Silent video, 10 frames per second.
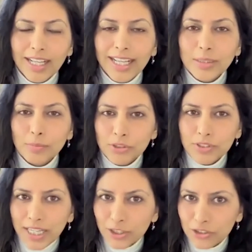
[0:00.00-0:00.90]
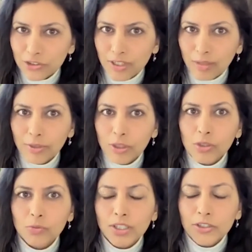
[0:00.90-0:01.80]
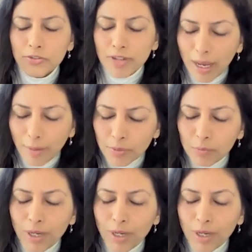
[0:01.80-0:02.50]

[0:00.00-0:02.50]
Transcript: It's a protection trap because we are trapped